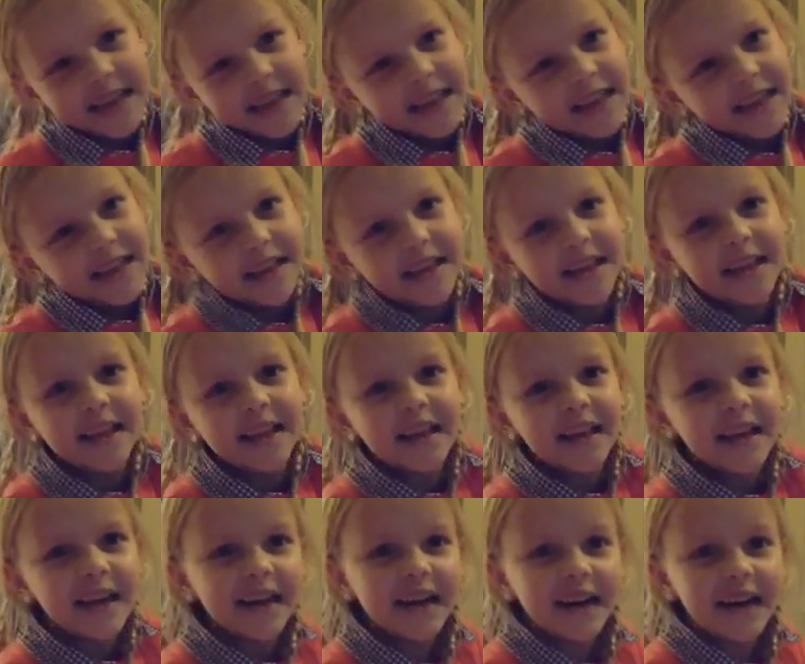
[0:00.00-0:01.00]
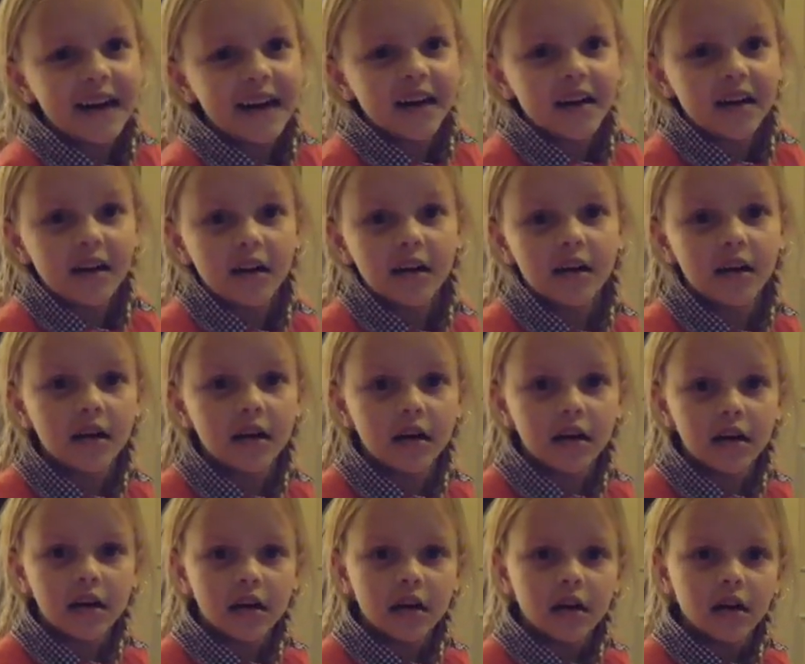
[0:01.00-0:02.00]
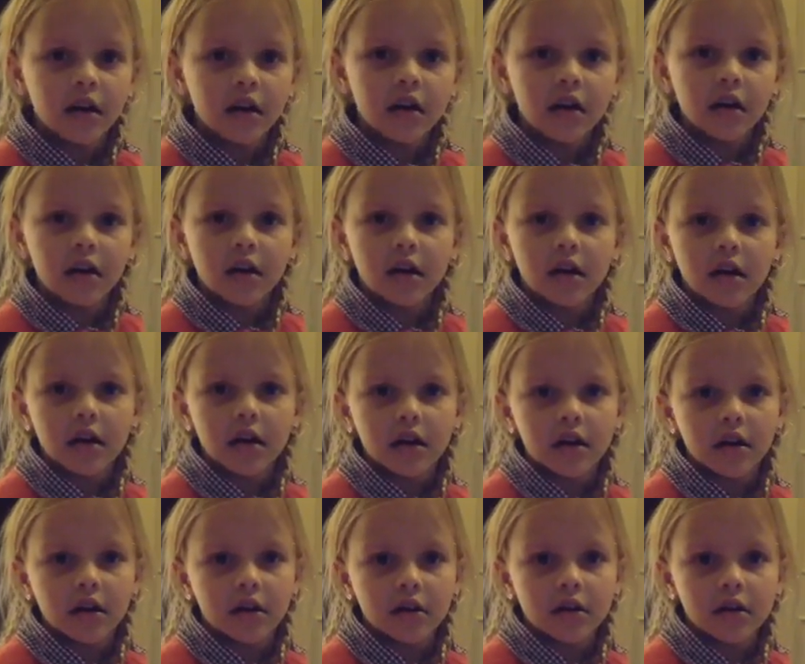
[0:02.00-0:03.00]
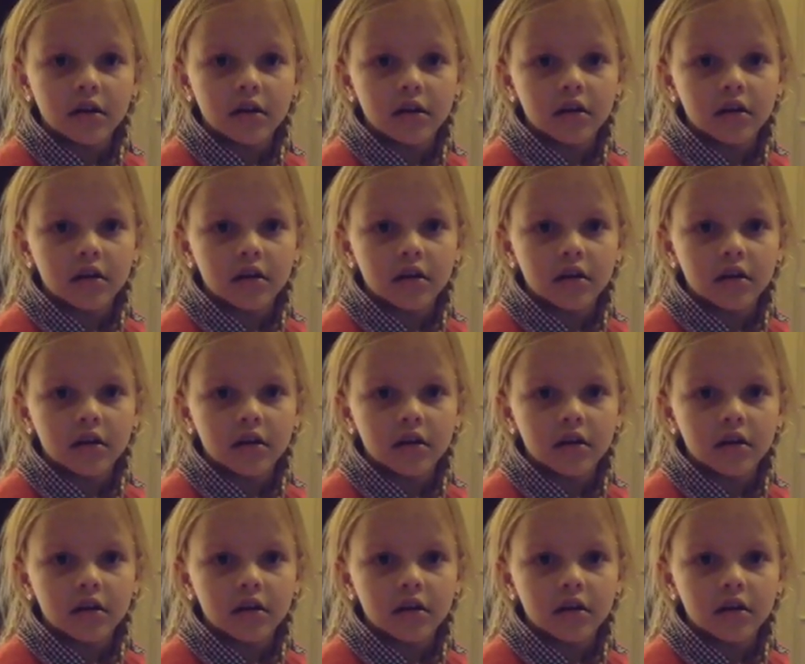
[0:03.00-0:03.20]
No, you're going to write how